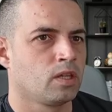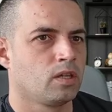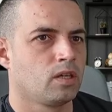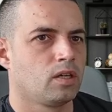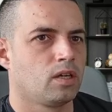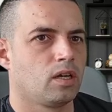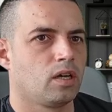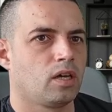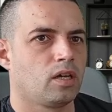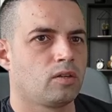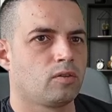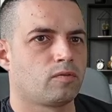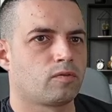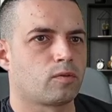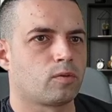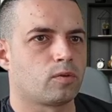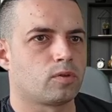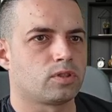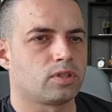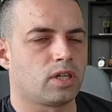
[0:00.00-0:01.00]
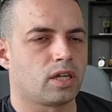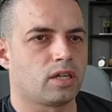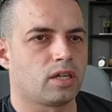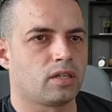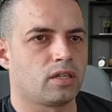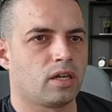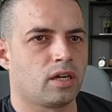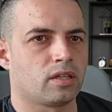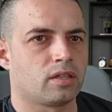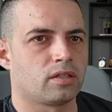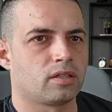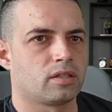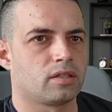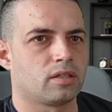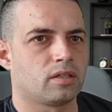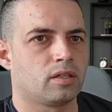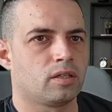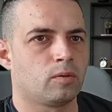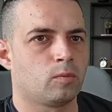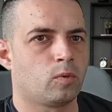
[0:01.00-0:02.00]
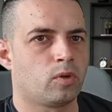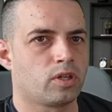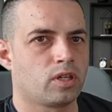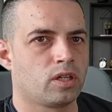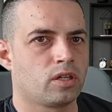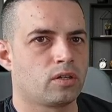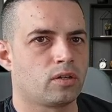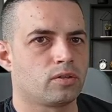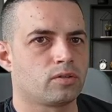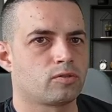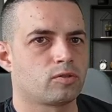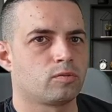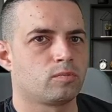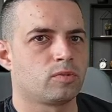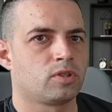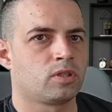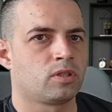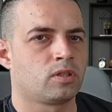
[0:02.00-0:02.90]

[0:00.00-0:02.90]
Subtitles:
and of course I can add a walking customer,